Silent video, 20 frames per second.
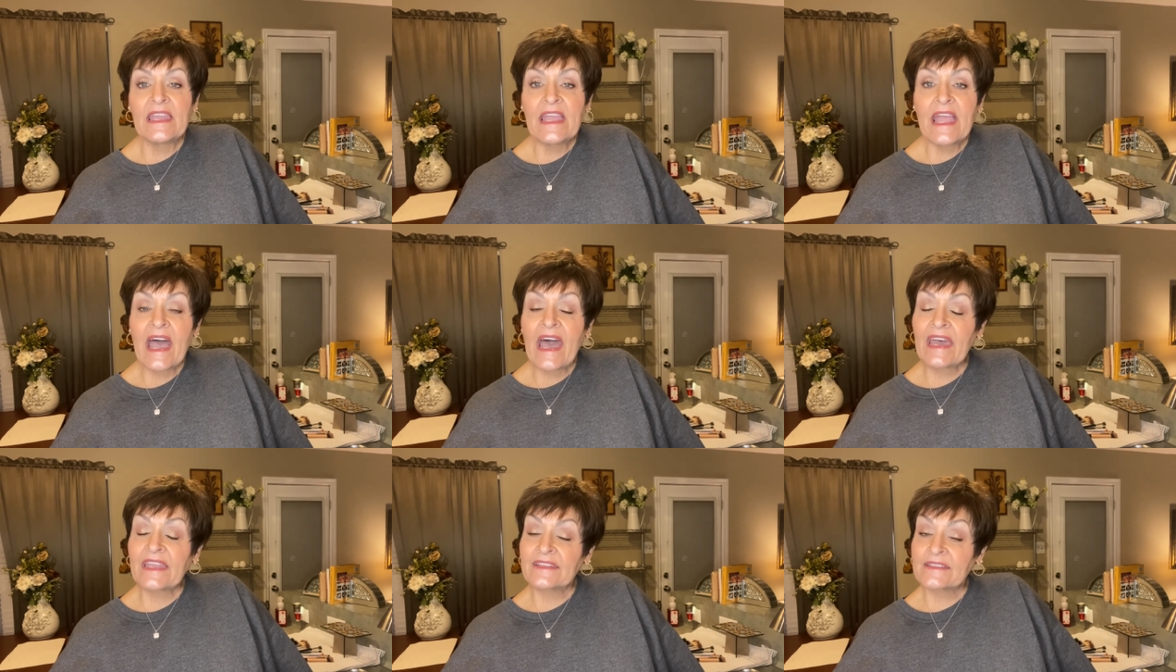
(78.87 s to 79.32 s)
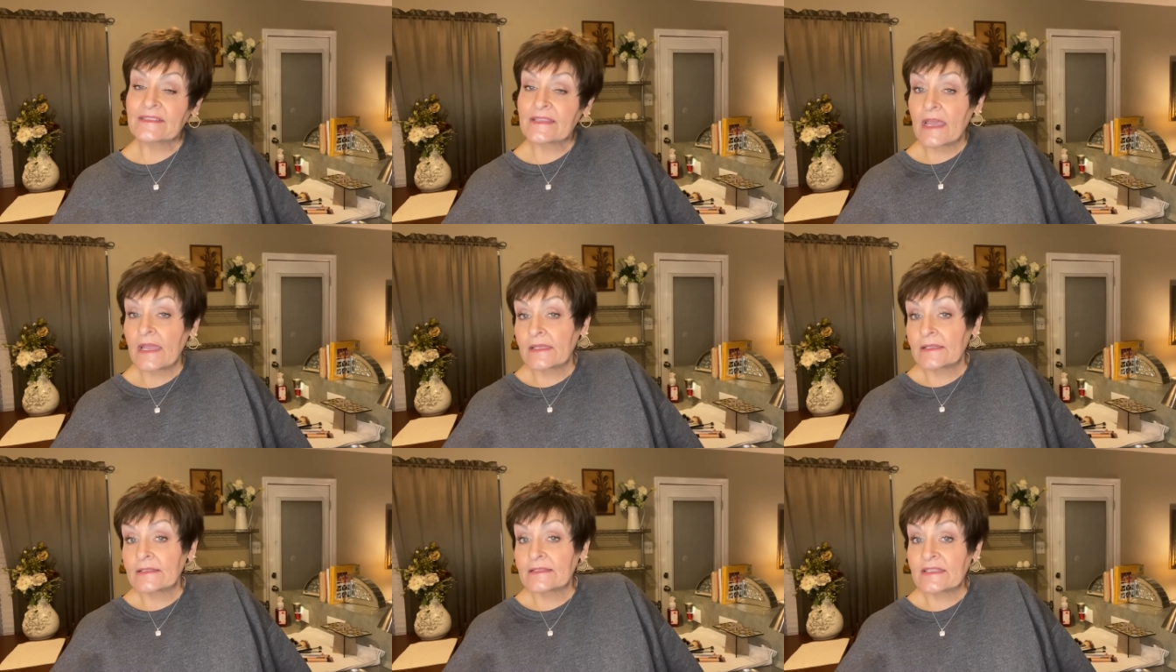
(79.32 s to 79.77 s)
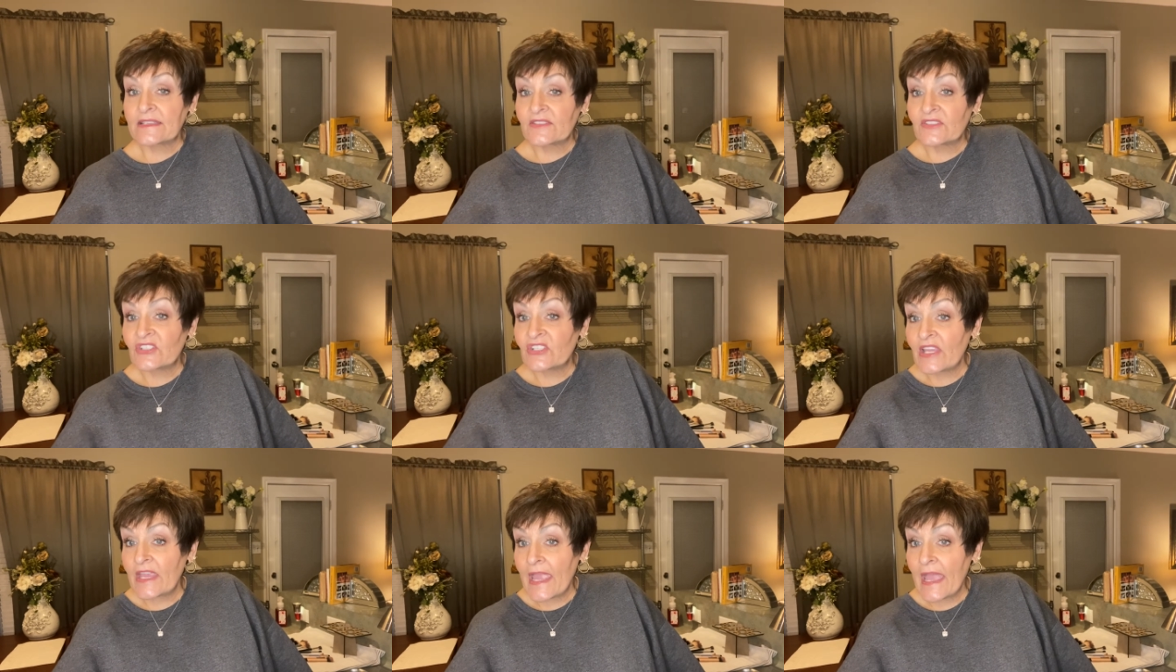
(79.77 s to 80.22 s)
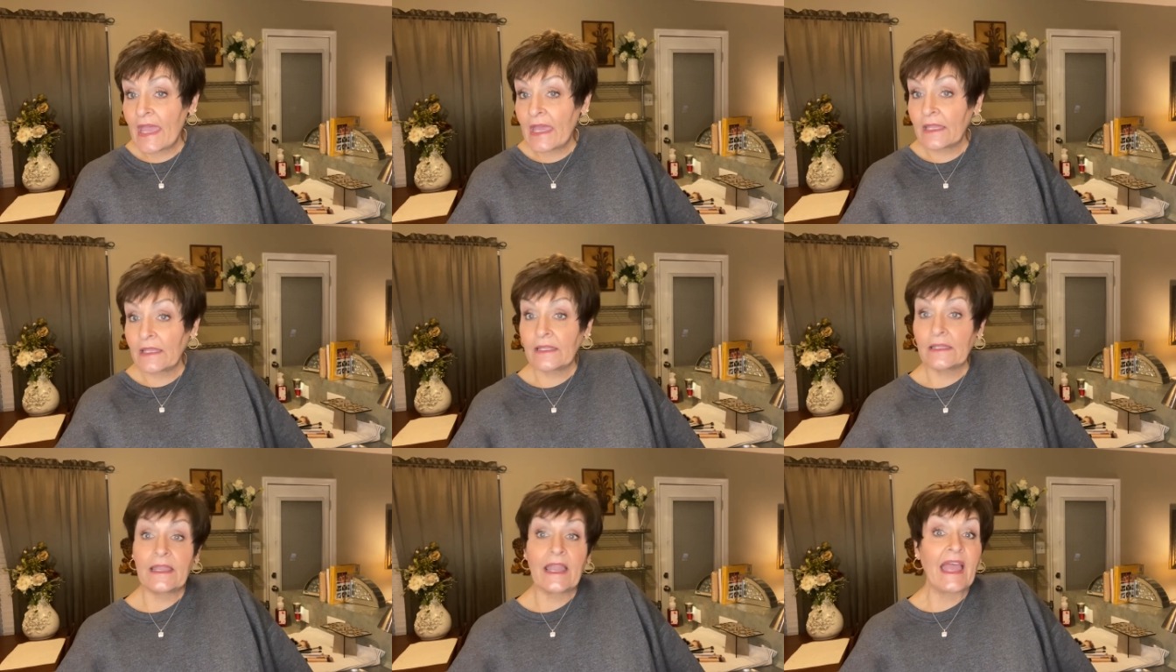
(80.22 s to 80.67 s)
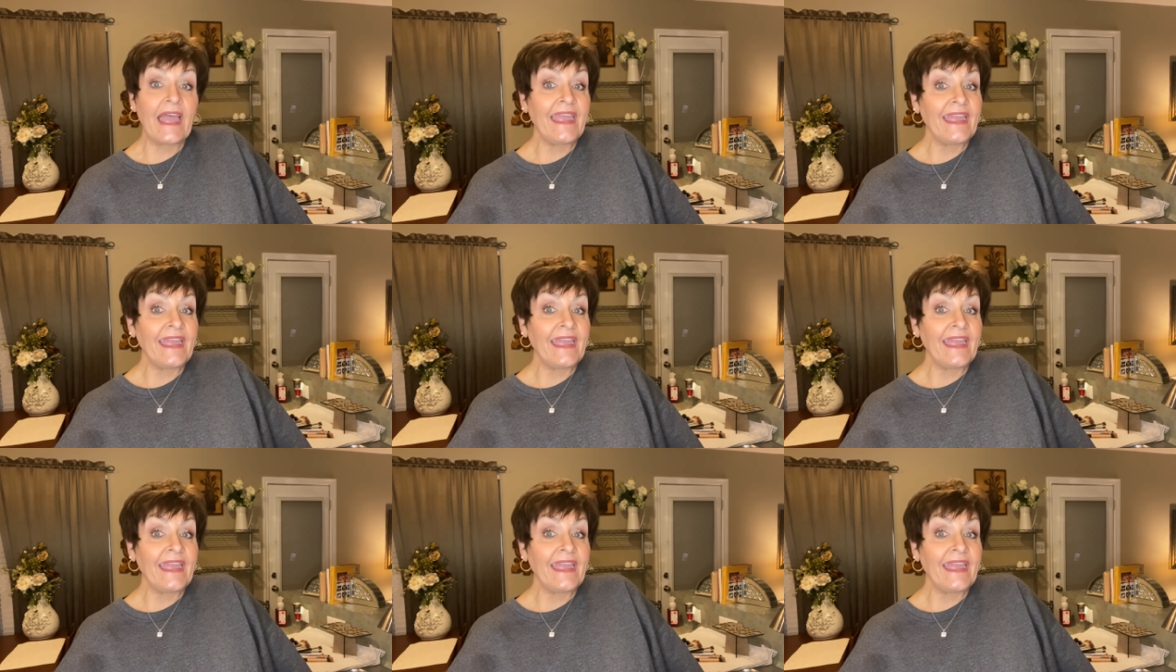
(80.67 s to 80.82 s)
I decided since she had it,